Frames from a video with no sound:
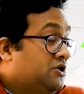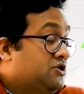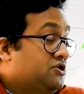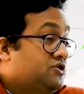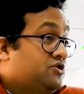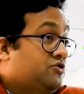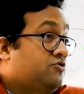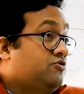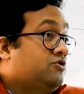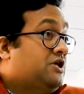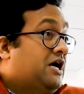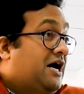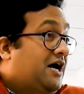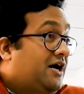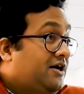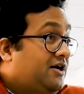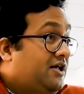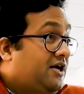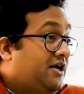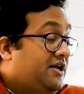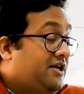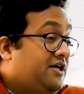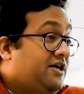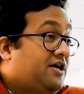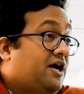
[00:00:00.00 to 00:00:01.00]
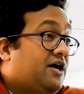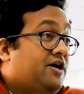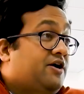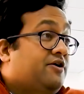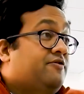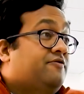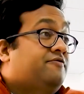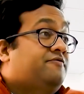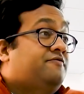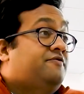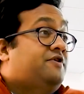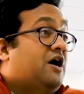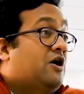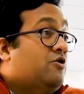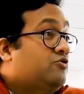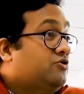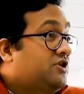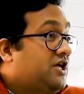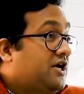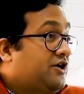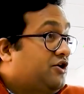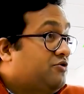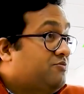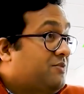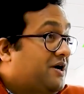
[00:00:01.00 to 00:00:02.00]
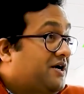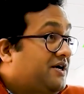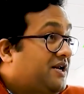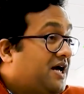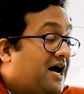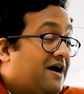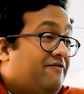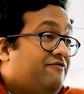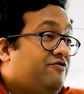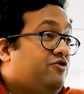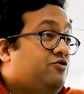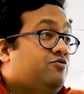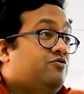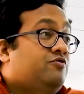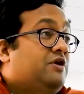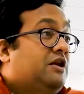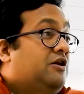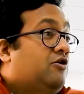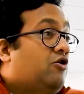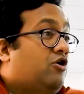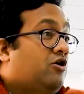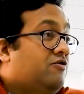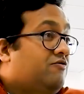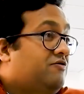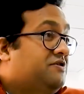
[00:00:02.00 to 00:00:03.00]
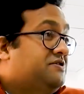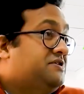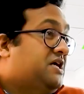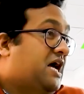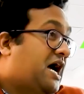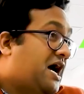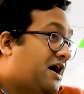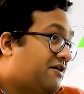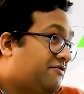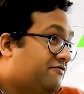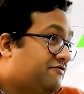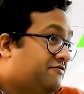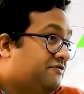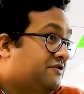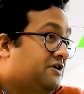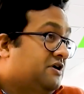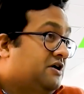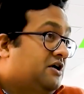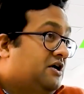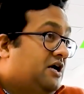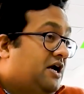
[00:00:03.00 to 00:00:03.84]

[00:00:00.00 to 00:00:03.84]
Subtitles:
so that any kind of doubt that you might have, you will always have